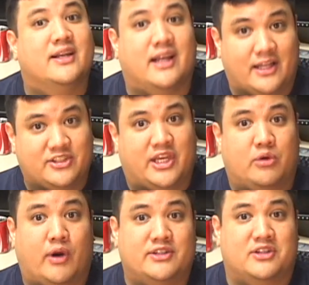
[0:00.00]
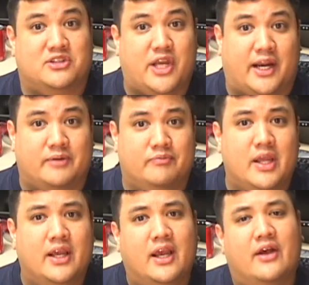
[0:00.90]
Now let's get right to the tech.
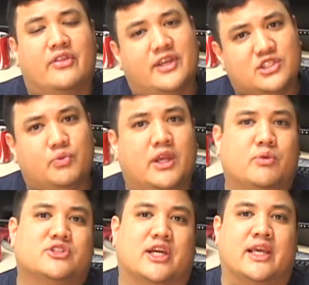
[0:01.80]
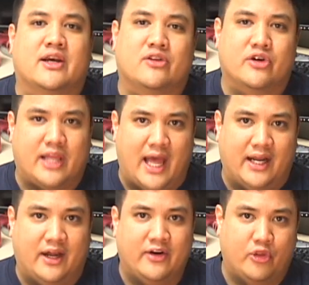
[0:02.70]
This week we're taking a look
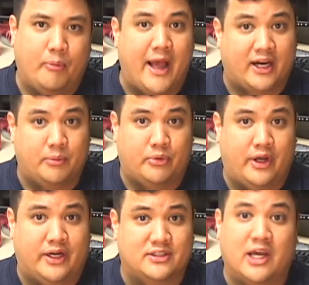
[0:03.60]
at another backup product.